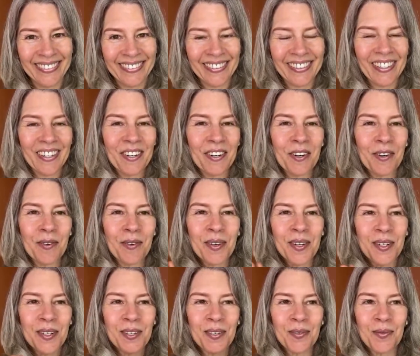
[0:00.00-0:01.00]
to
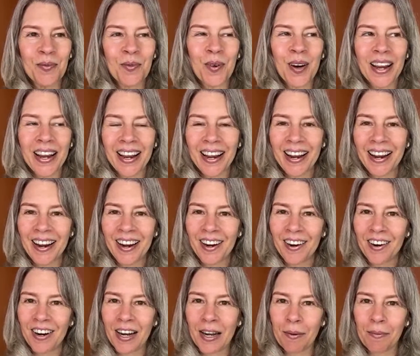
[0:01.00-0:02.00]
notice
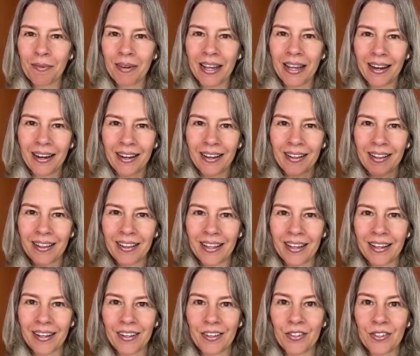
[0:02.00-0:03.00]
where I'm getting
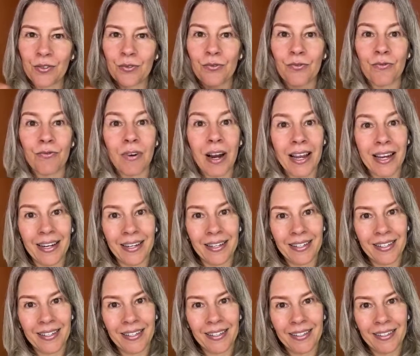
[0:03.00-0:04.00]
things right
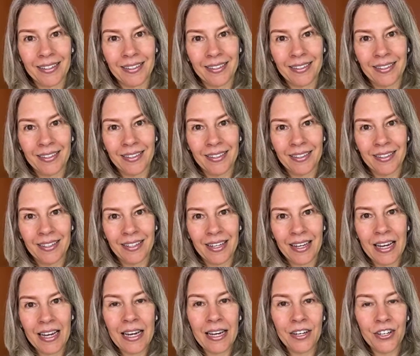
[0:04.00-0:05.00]

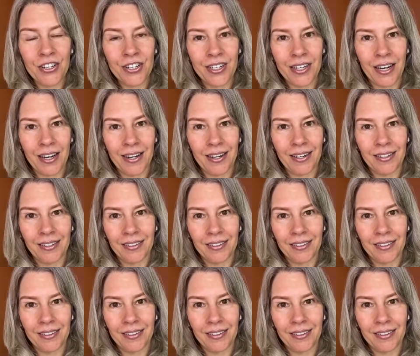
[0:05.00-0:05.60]
each day?